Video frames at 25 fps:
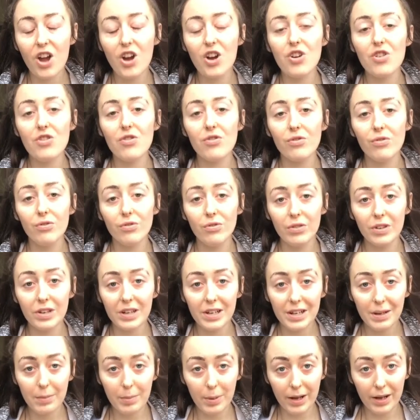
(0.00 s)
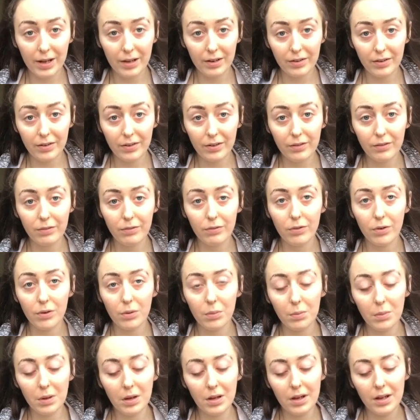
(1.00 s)
really bad, from
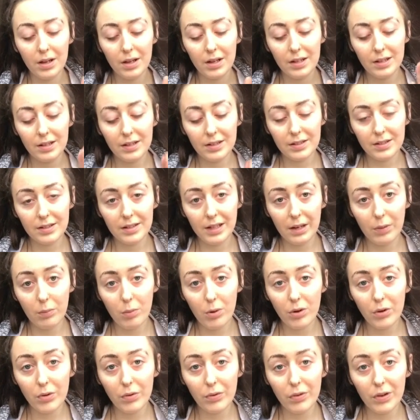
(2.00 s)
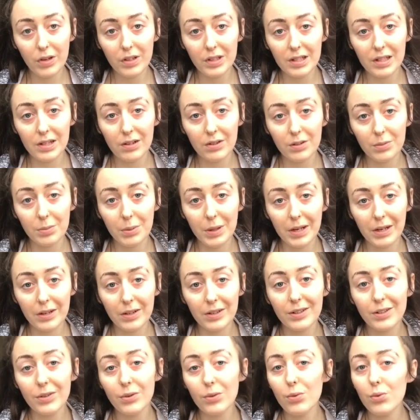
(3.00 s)
day one of finding out I was pregnant
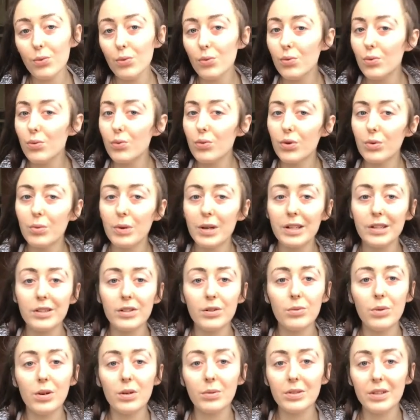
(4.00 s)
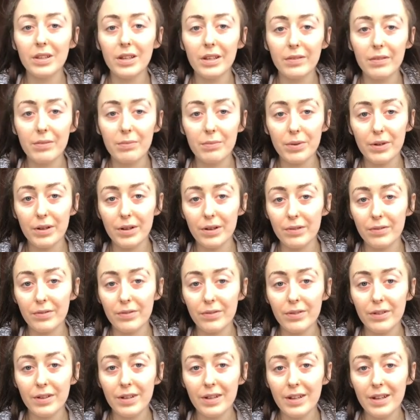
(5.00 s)
all the way till up to giving birth.
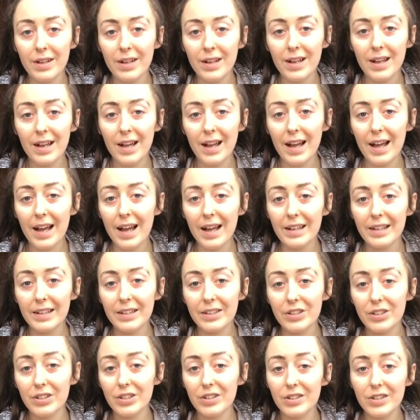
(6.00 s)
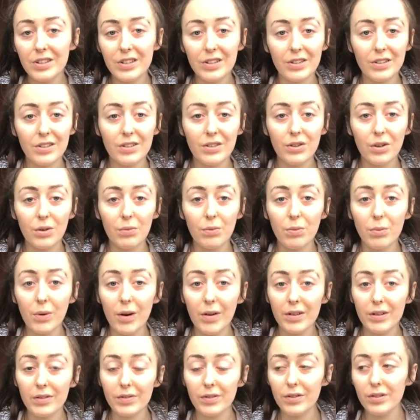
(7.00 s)
And it just didn't stop,
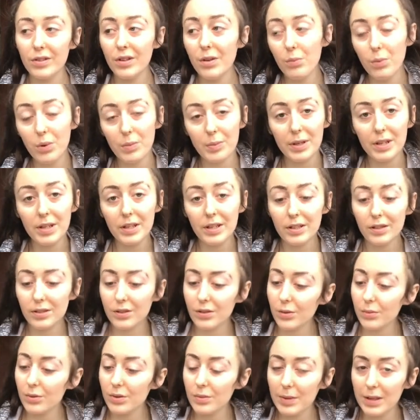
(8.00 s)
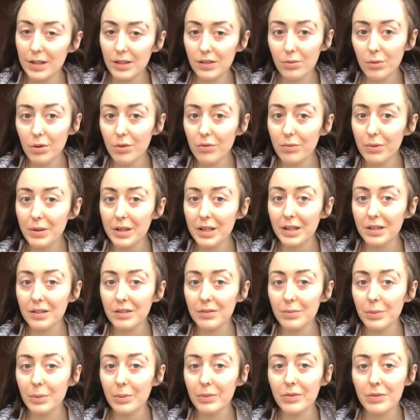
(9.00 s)
whereas for some women it stops about 12 weeks,
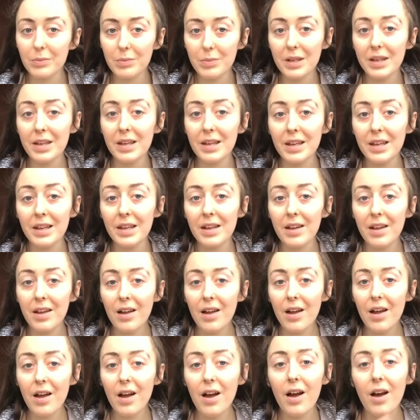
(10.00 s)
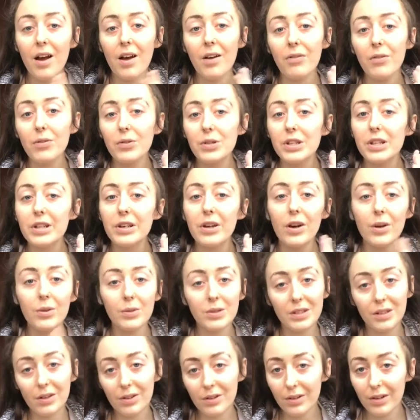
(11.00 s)
but for me, unfortunately, I was the
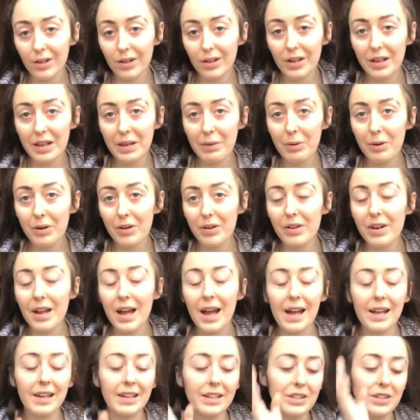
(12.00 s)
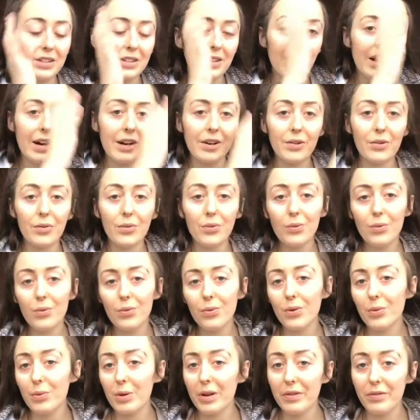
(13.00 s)
unlucky one and it just carried on all the
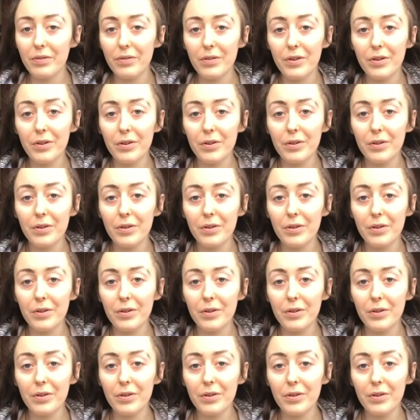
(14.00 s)
way through.